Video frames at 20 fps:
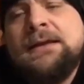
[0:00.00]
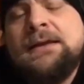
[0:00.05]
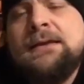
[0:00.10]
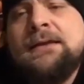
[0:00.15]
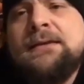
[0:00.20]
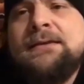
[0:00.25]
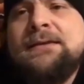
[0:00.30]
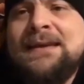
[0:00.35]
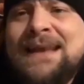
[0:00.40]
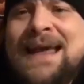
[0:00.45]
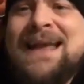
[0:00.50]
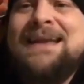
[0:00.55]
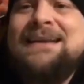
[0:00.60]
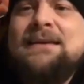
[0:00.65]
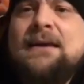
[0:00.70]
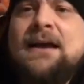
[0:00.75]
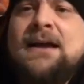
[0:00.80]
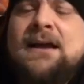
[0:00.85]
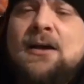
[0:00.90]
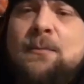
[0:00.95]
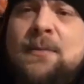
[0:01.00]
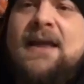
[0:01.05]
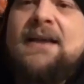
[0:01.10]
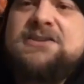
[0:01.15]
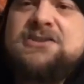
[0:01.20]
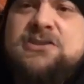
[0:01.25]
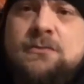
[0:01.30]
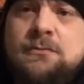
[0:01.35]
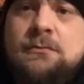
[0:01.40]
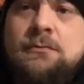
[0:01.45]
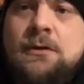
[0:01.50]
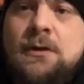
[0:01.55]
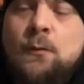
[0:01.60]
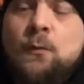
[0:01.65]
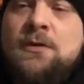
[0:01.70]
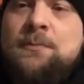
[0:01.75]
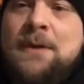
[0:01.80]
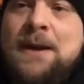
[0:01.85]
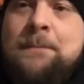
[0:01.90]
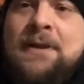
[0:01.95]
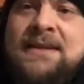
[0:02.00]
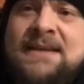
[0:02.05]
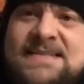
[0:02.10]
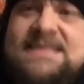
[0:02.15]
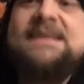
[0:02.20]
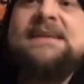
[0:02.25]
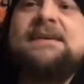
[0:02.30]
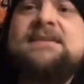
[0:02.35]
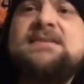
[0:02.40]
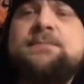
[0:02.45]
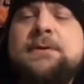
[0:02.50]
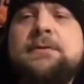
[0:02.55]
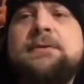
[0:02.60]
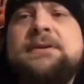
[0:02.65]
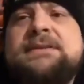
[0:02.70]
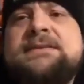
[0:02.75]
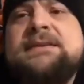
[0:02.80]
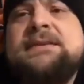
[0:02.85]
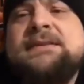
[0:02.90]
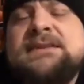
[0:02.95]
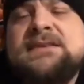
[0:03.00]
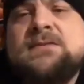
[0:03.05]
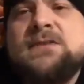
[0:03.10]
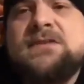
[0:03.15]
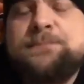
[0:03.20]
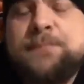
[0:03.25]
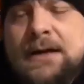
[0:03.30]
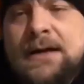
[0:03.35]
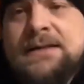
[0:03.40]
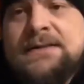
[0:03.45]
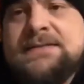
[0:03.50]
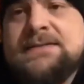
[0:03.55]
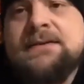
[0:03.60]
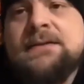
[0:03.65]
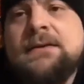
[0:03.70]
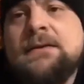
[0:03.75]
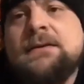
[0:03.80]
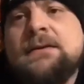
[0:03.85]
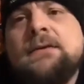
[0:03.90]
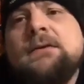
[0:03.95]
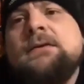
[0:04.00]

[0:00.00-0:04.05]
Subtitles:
And tonight, I come at you with my policing experience in this response